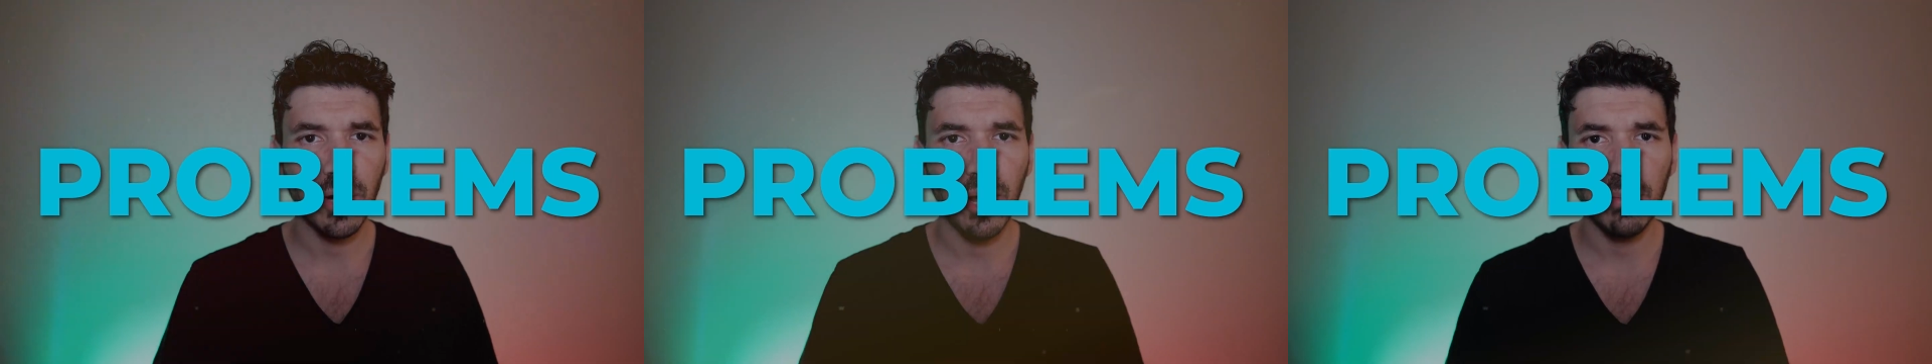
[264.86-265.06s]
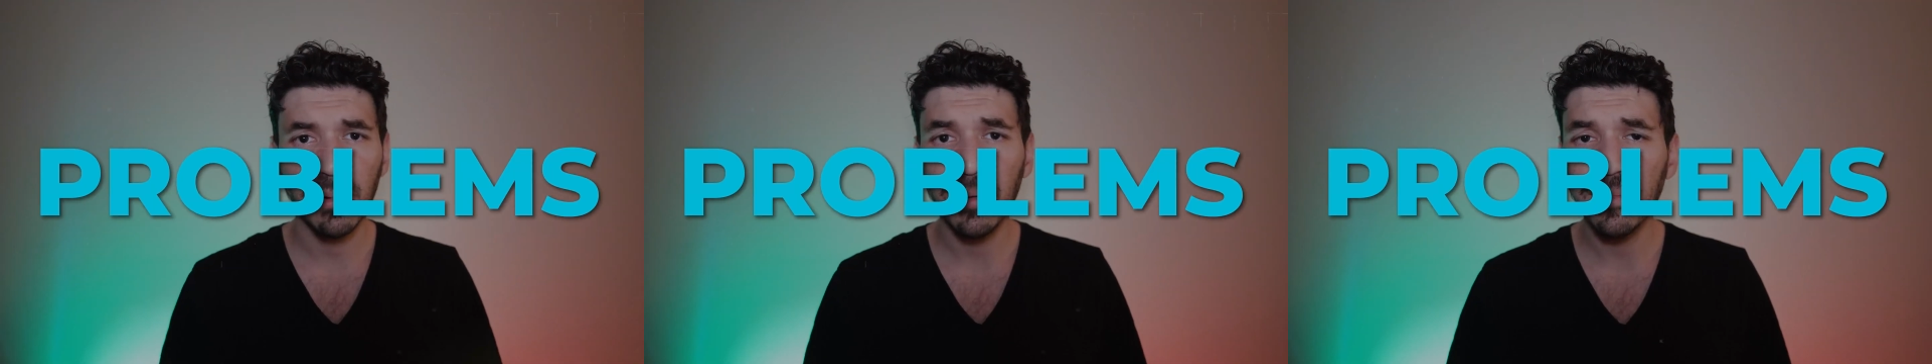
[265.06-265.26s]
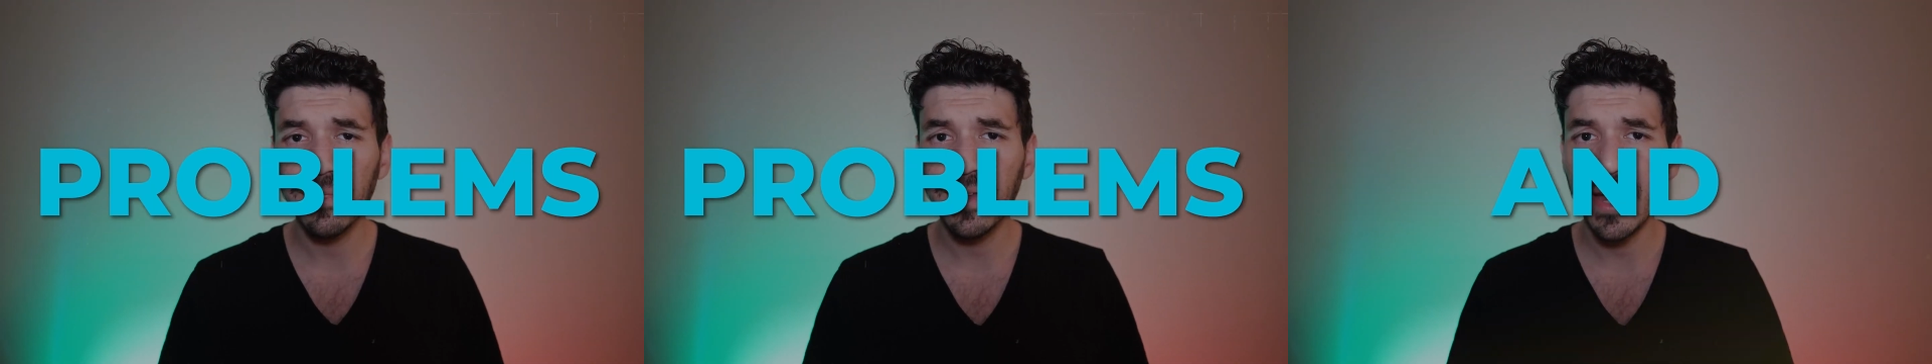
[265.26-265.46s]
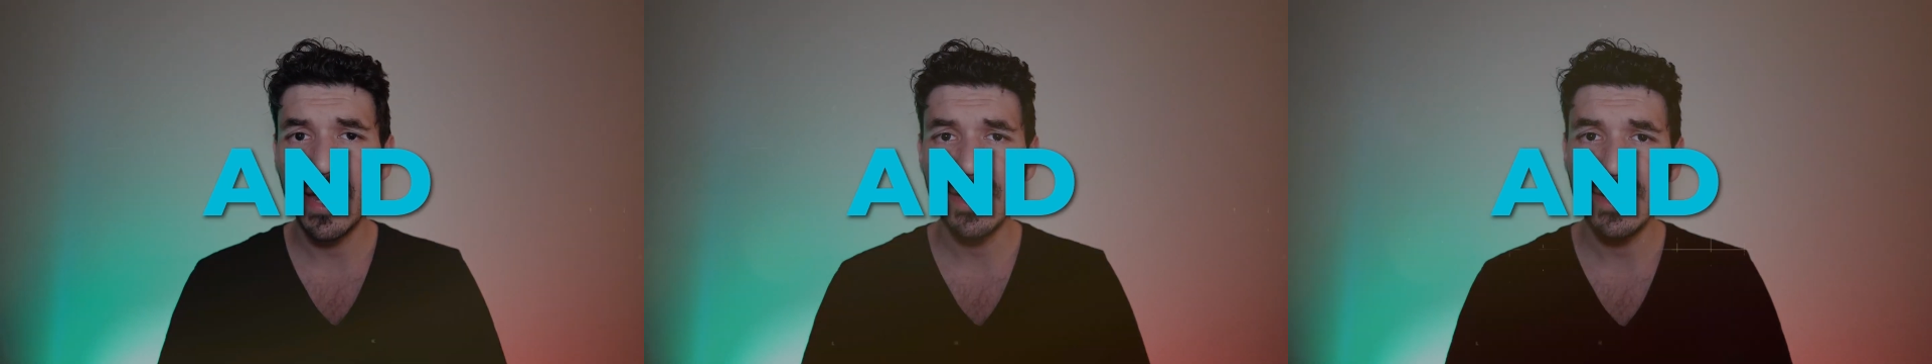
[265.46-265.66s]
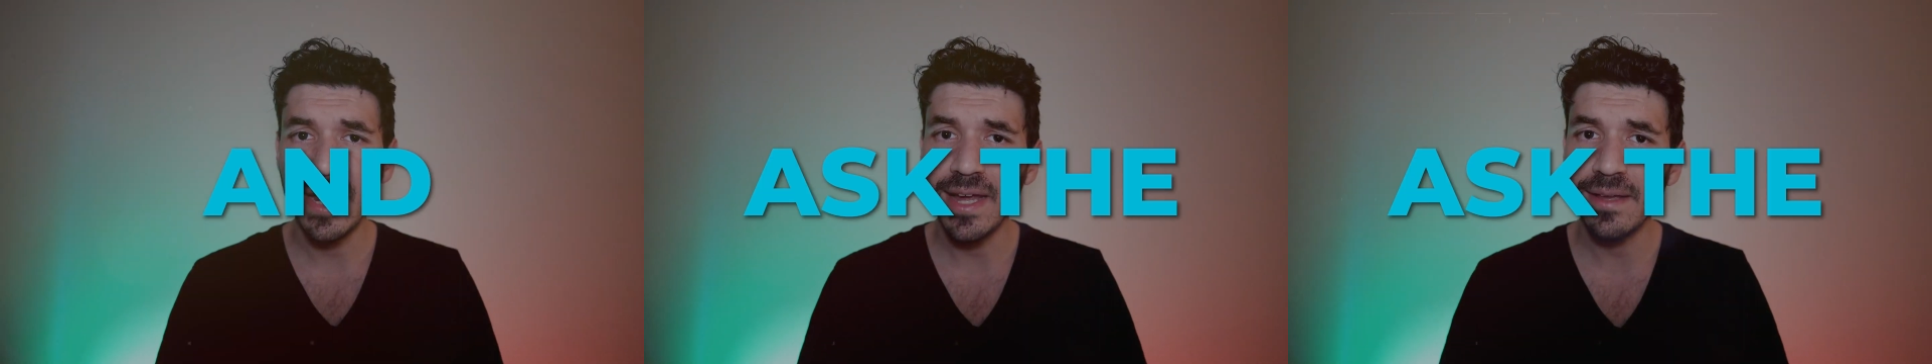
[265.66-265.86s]
problems
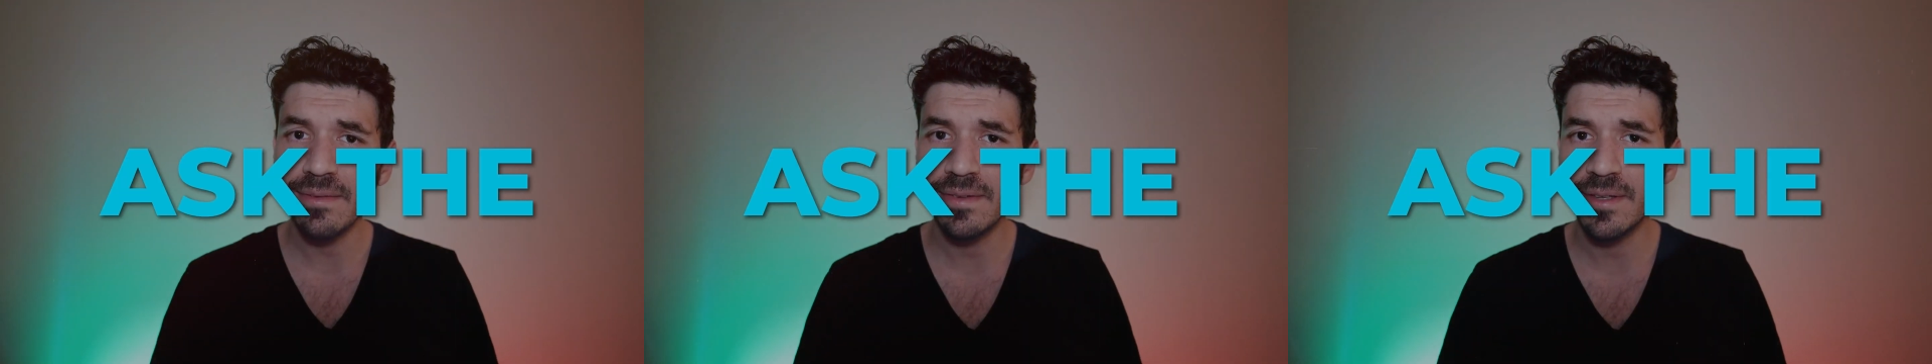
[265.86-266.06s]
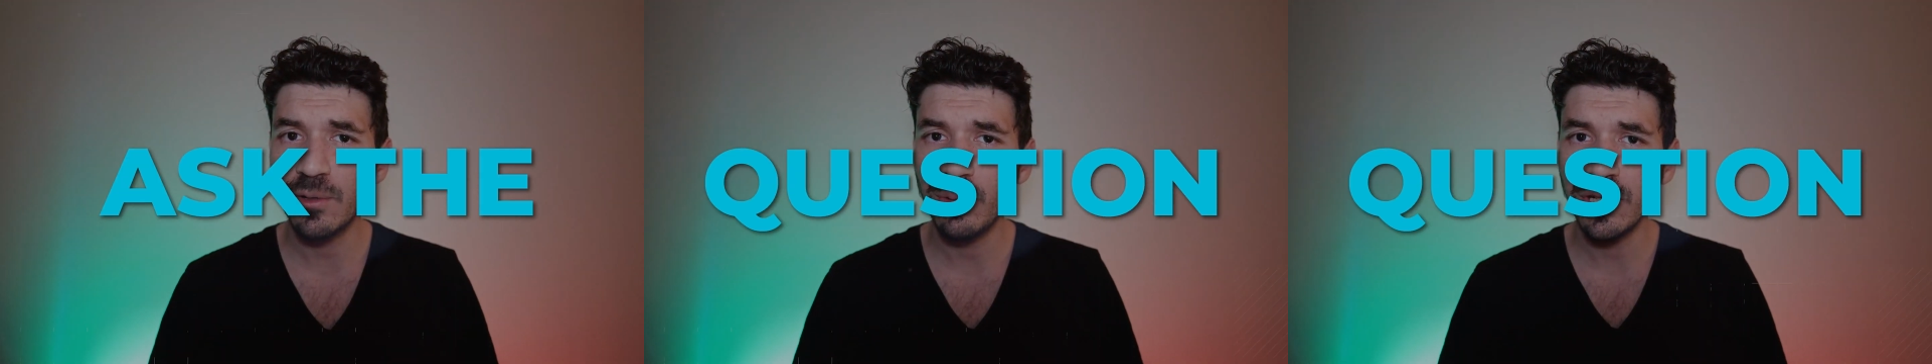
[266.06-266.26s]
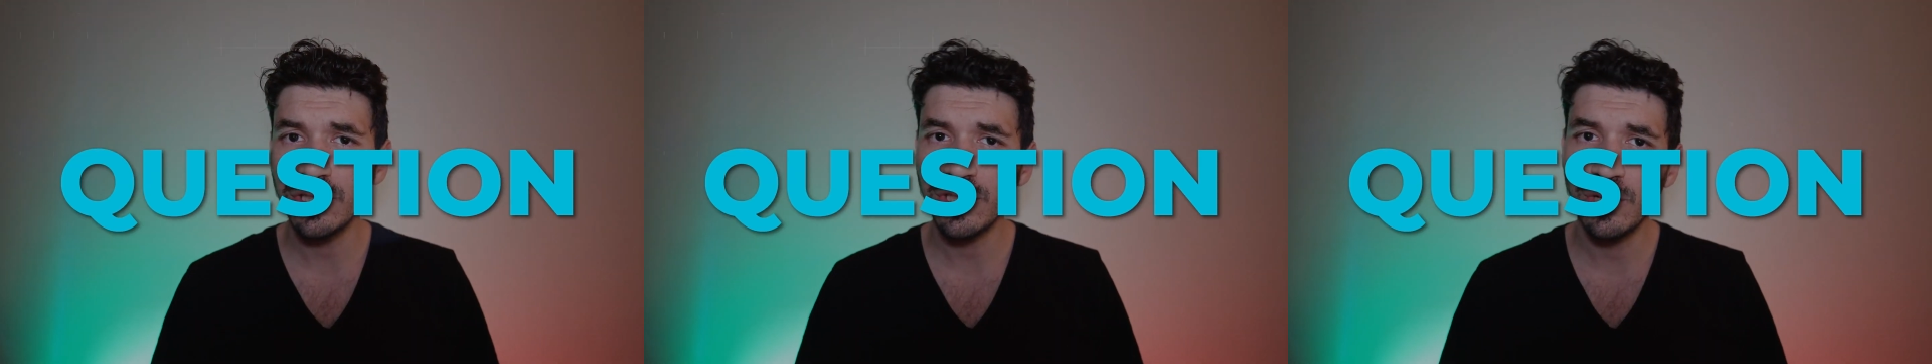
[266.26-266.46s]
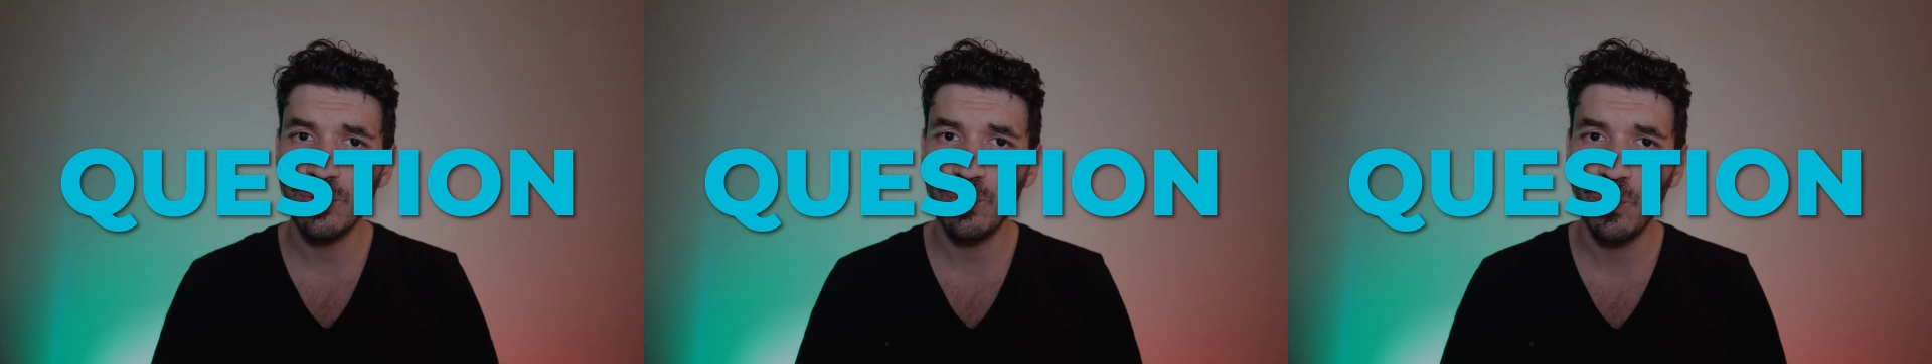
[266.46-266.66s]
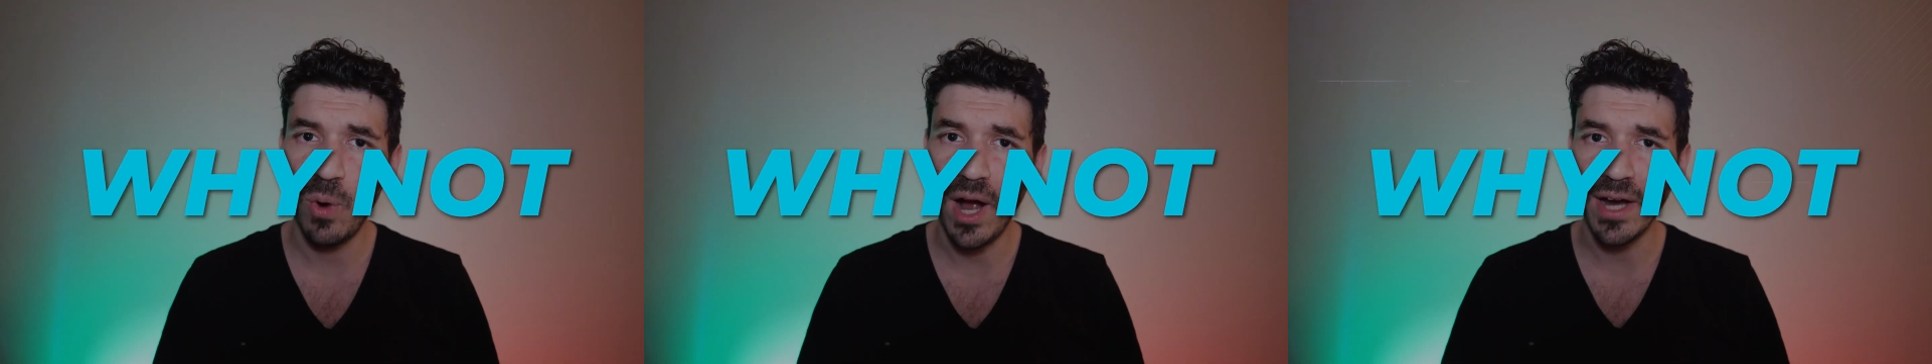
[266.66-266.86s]
and ask the
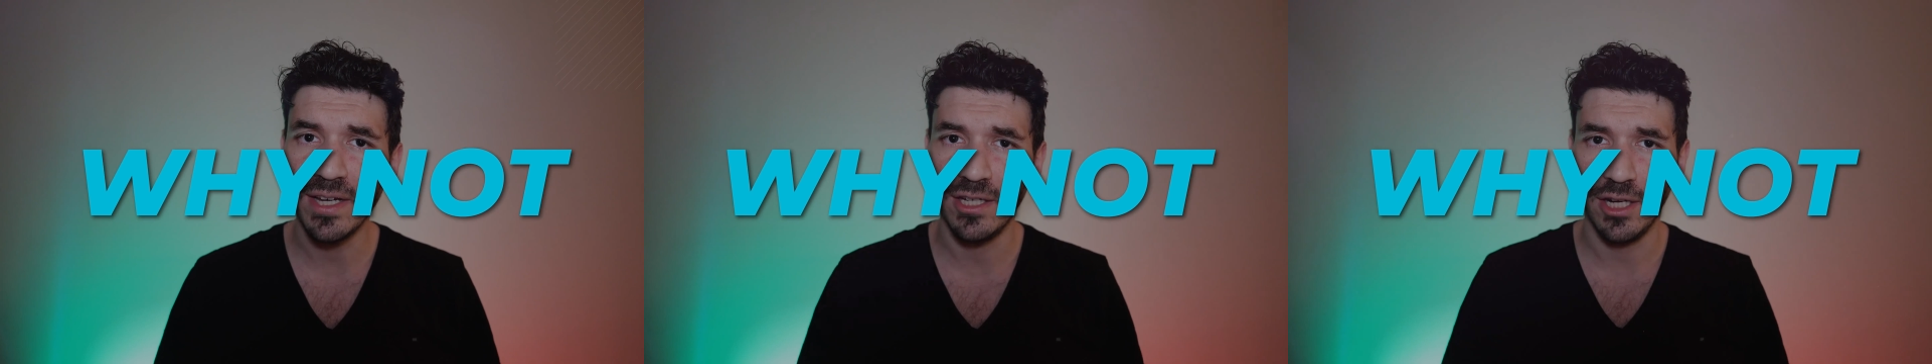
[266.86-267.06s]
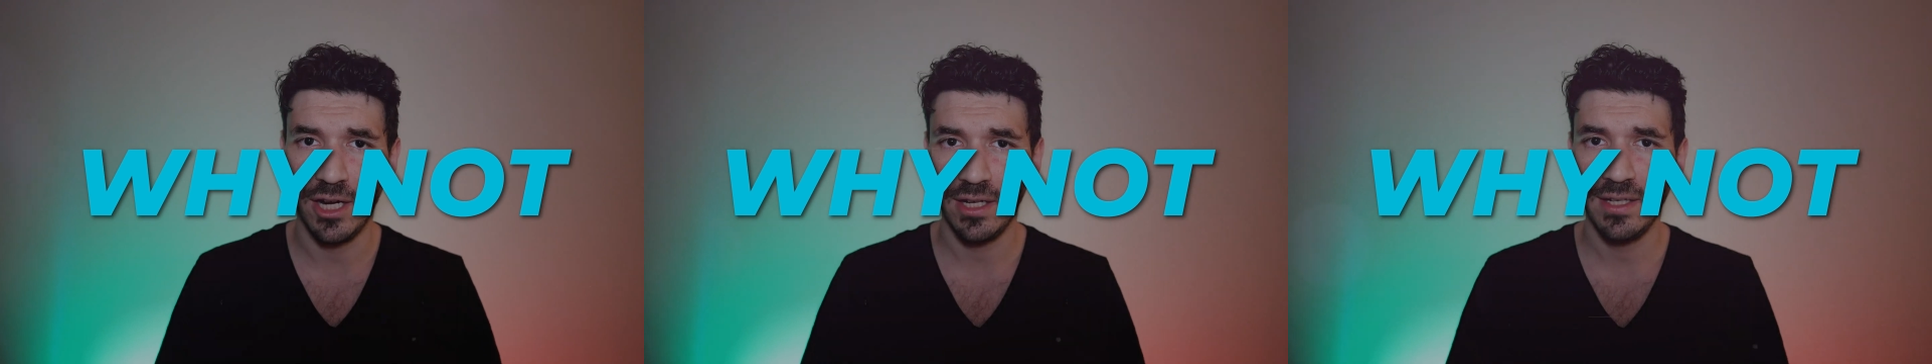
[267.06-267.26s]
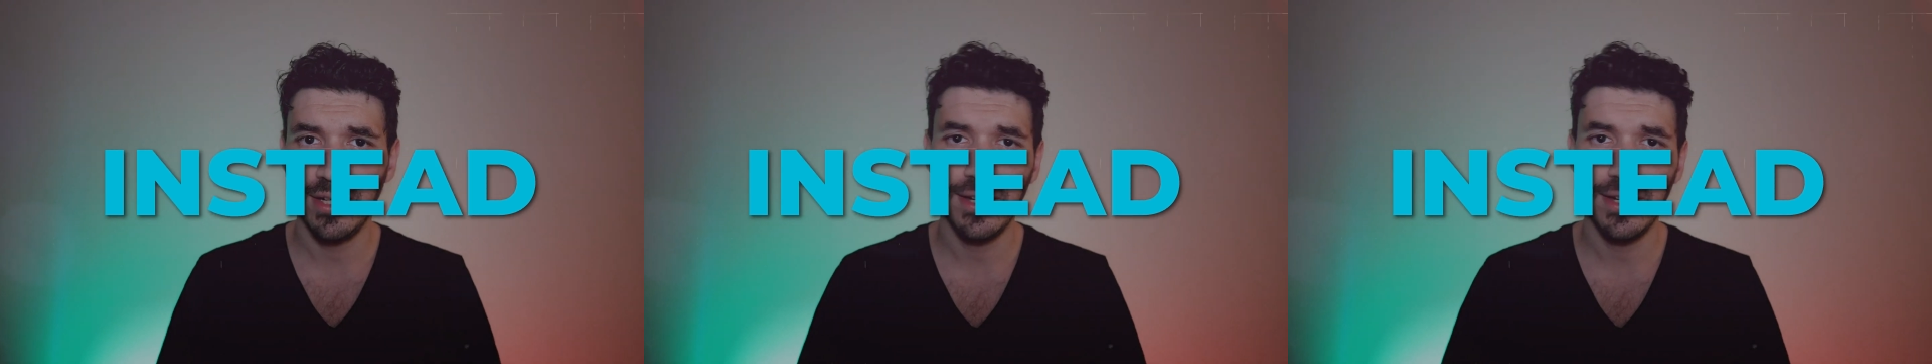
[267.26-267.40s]
question why not,